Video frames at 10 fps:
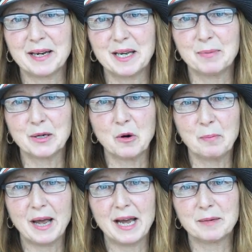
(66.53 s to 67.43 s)
I keep a
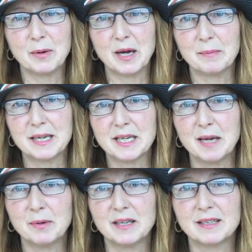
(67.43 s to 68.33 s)
notepad by my
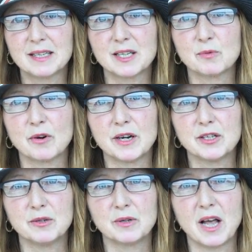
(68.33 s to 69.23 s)
table, and this is where I
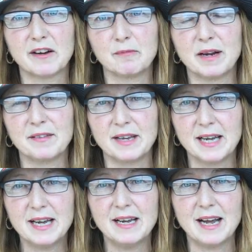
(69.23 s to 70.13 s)
do a lot of my
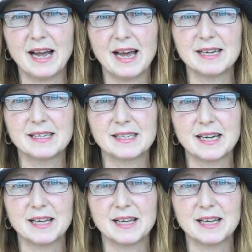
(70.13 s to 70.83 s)
thinking, and